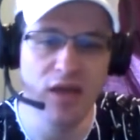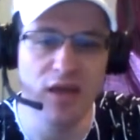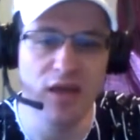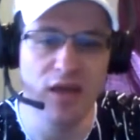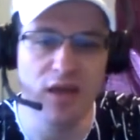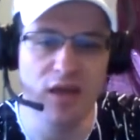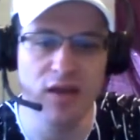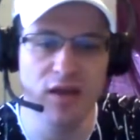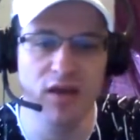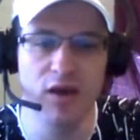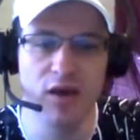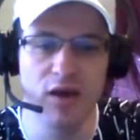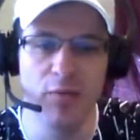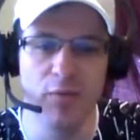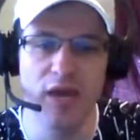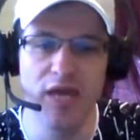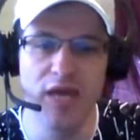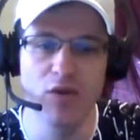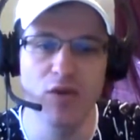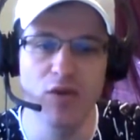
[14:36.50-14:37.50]
in
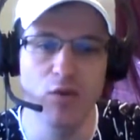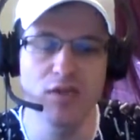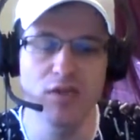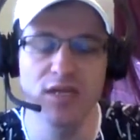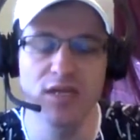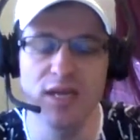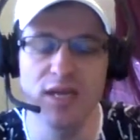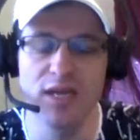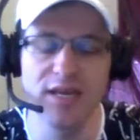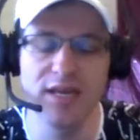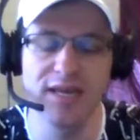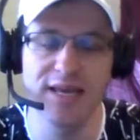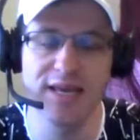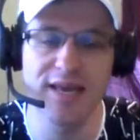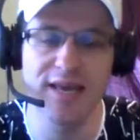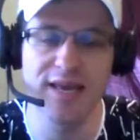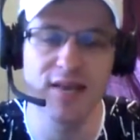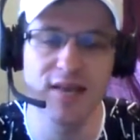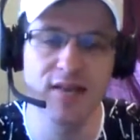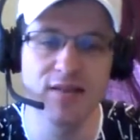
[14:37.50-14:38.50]
Paoli,
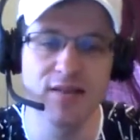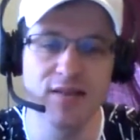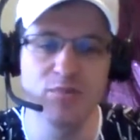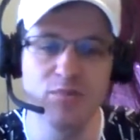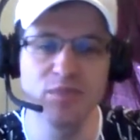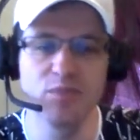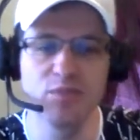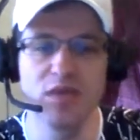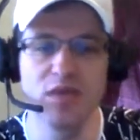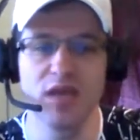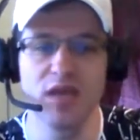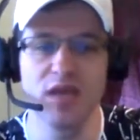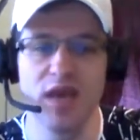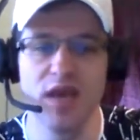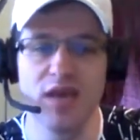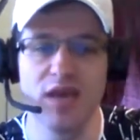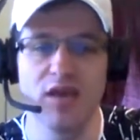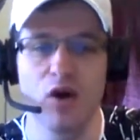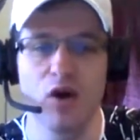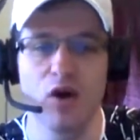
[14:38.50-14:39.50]
Indiana. It's
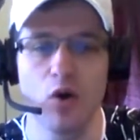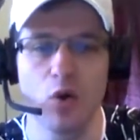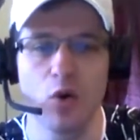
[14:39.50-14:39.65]
Paoli,